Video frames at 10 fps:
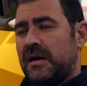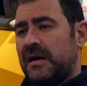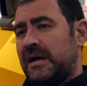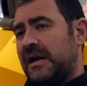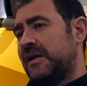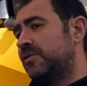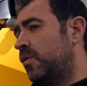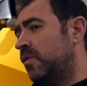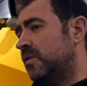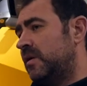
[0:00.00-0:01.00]
I had
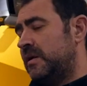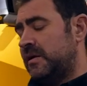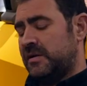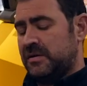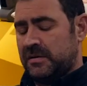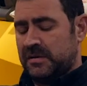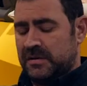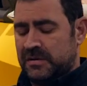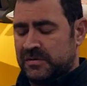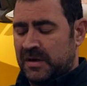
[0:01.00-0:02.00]
no...
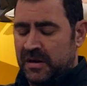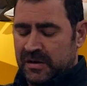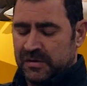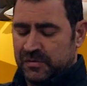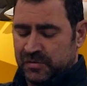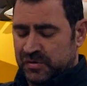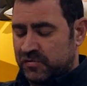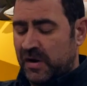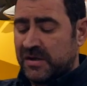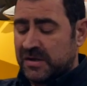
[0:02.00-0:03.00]
It's
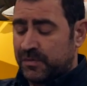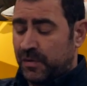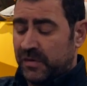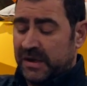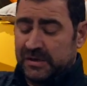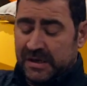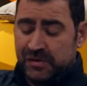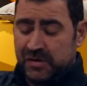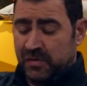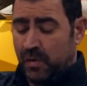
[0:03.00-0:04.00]
strange, but these
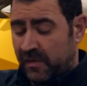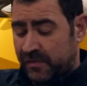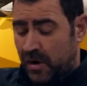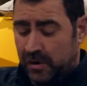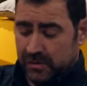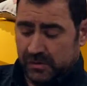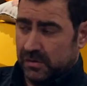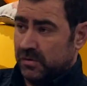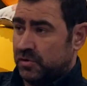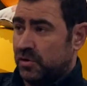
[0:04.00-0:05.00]
injuries are what I've got.
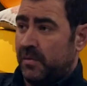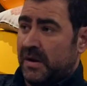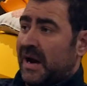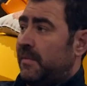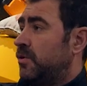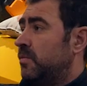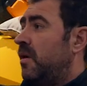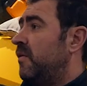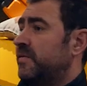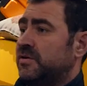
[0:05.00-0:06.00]
So my arm had come
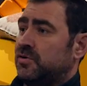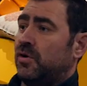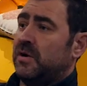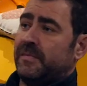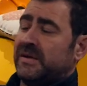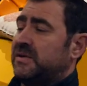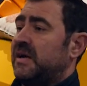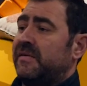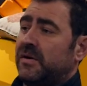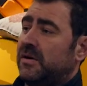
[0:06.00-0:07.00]
off, they'd sewn it back
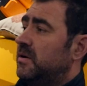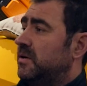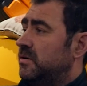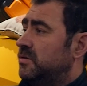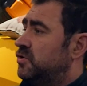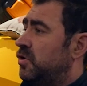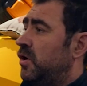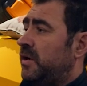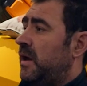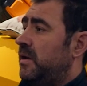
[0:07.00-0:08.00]
together,
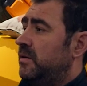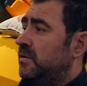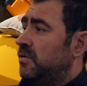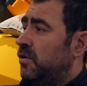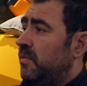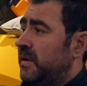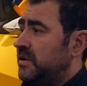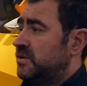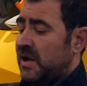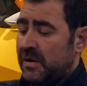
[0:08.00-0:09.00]
sorted it, you know what I mean?
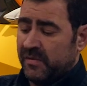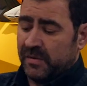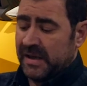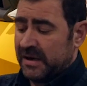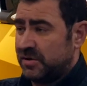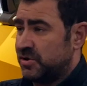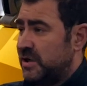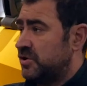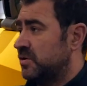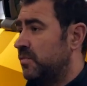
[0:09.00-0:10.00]
Same with my leg, they
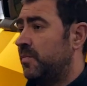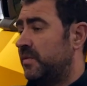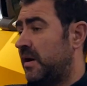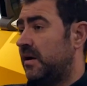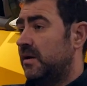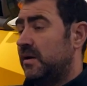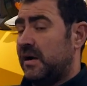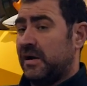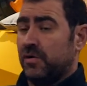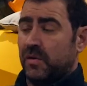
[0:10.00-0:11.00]
stitched them up and that. I
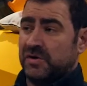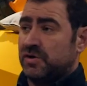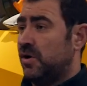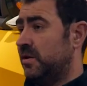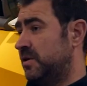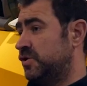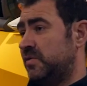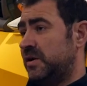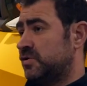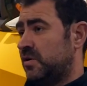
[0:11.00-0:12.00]
had no internal
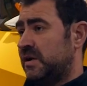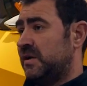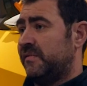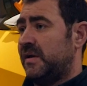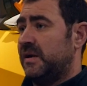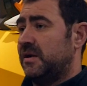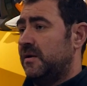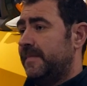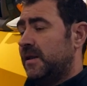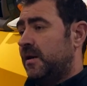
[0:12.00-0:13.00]
injuries, so I didn't have like
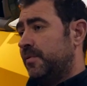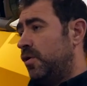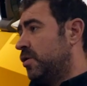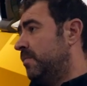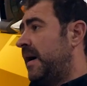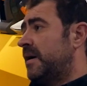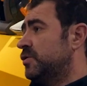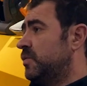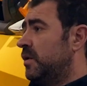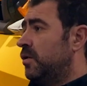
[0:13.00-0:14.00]
a broken back
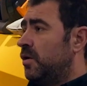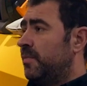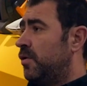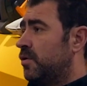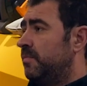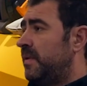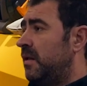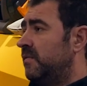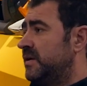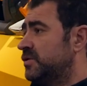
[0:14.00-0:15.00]
as well, or a broken
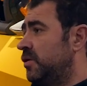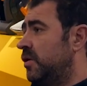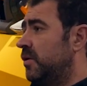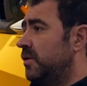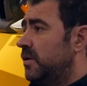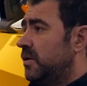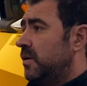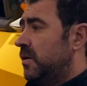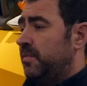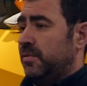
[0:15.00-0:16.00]
pelvis, or
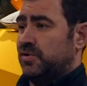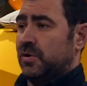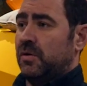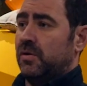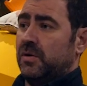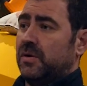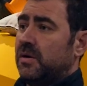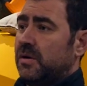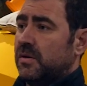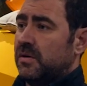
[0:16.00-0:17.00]
a punctured lung,
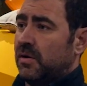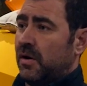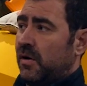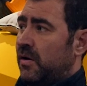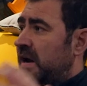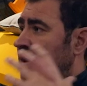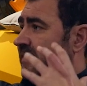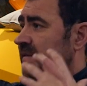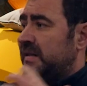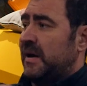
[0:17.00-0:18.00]
or
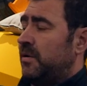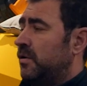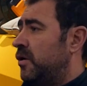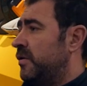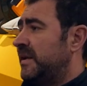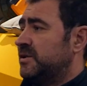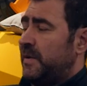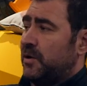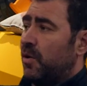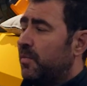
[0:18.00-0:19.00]
anything like that, what a lot of lads
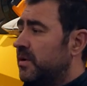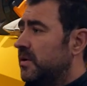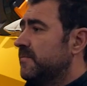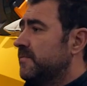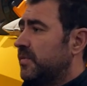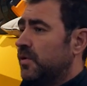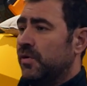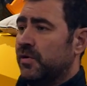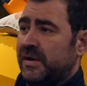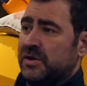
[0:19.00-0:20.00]
pick up.
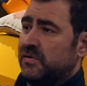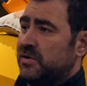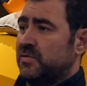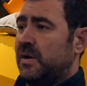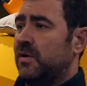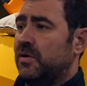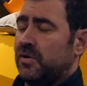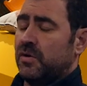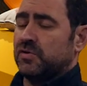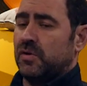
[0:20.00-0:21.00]
Other injuries as
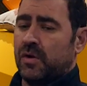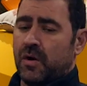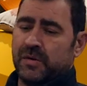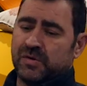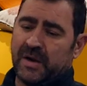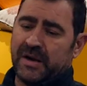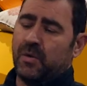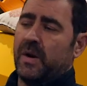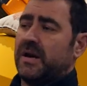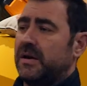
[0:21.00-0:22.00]
well. So although it was quite
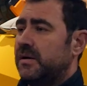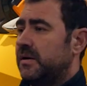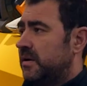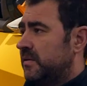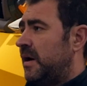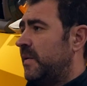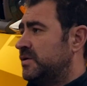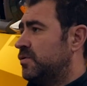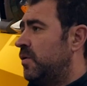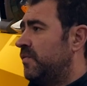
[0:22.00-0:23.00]
quick that I went
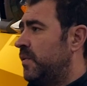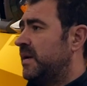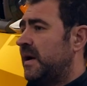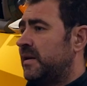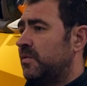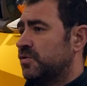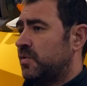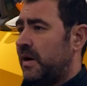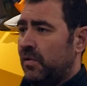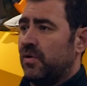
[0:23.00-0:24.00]
home for the weekend, I was
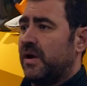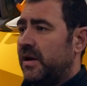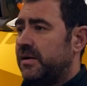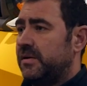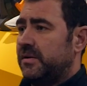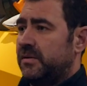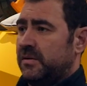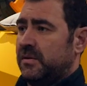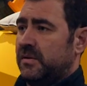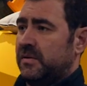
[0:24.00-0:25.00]
quite lucky
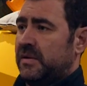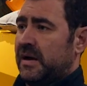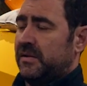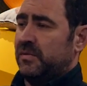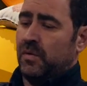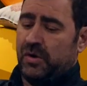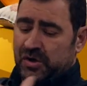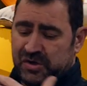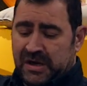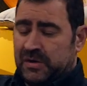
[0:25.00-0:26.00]
that what you
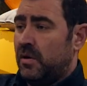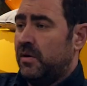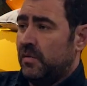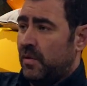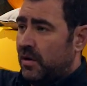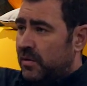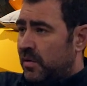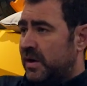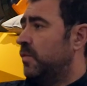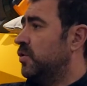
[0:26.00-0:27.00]
see is
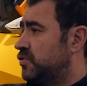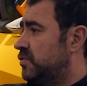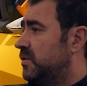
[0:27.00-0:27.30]
what it was.